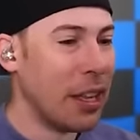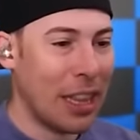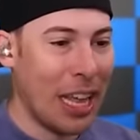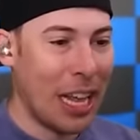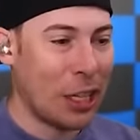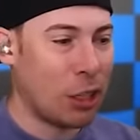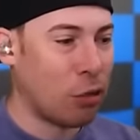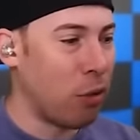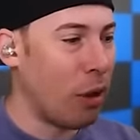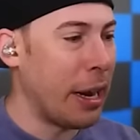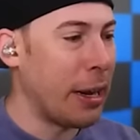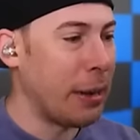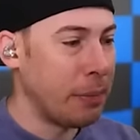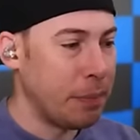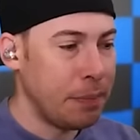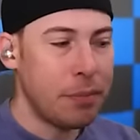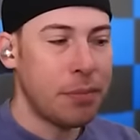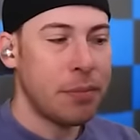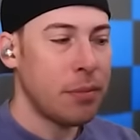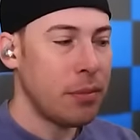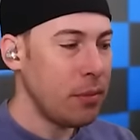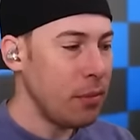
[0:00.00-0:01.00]
That's right.
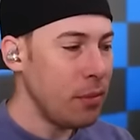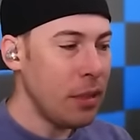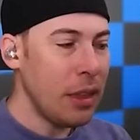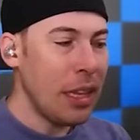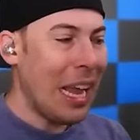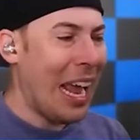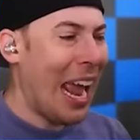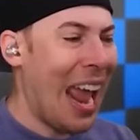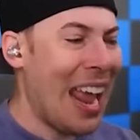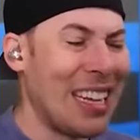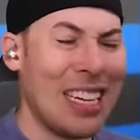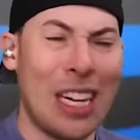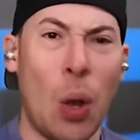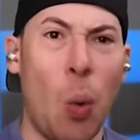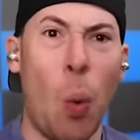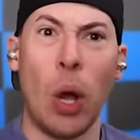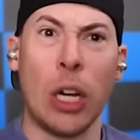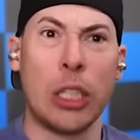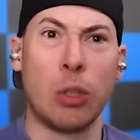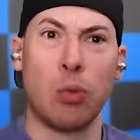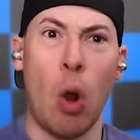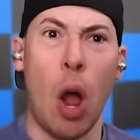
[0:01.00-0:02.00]
He's like,
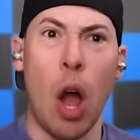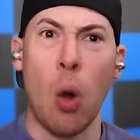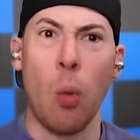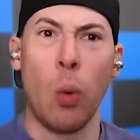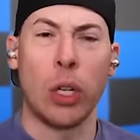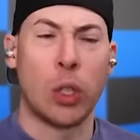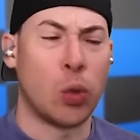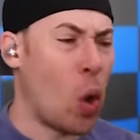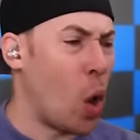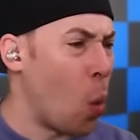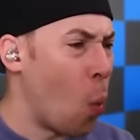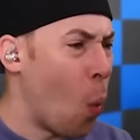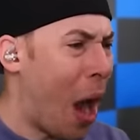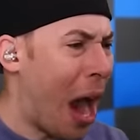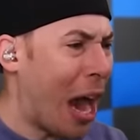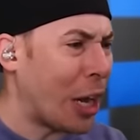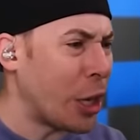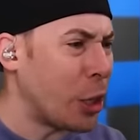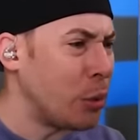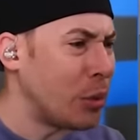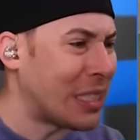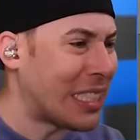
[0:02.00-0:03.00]
what's wrong? What's wrong? Why
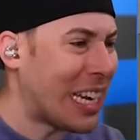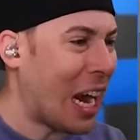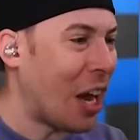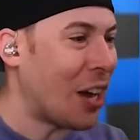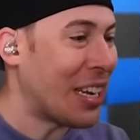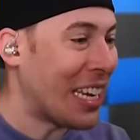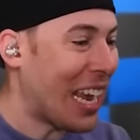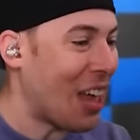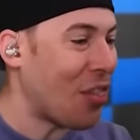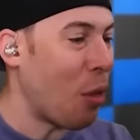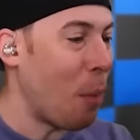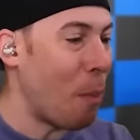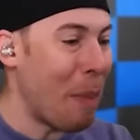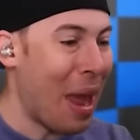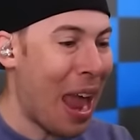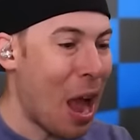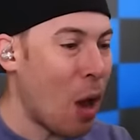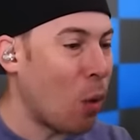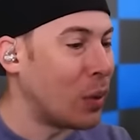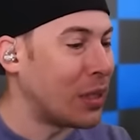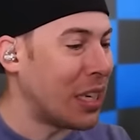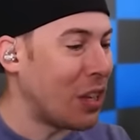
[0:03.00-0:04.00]
are you scared? Yeah, the
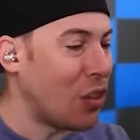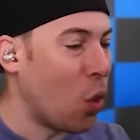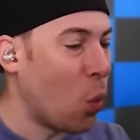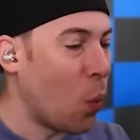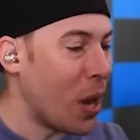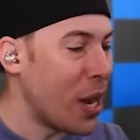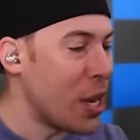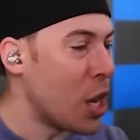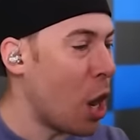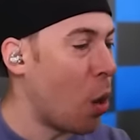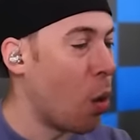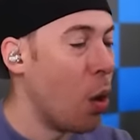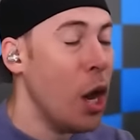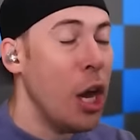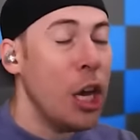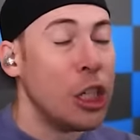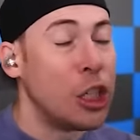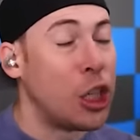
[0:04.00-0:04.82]
man was in the window.